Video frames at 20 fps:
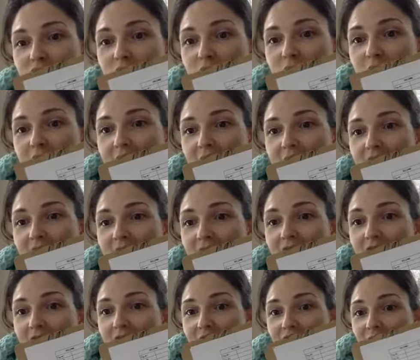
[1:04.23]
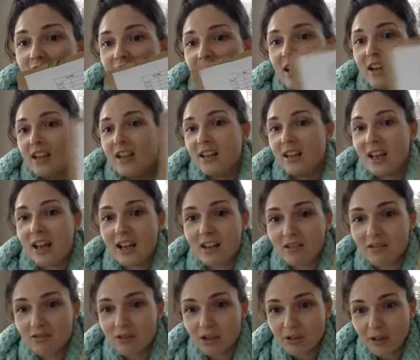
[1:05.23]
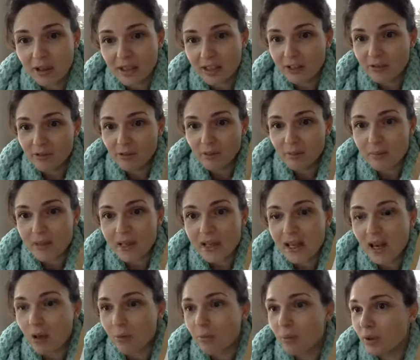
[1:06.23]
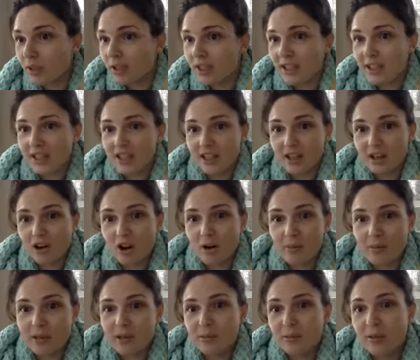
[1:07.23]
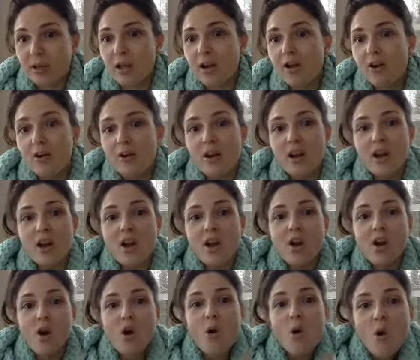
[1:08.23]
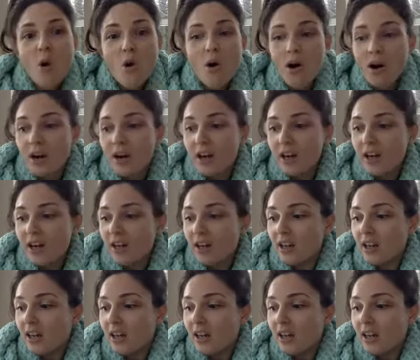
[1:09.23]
you can either get directly from me, I'll put it in the comments below, or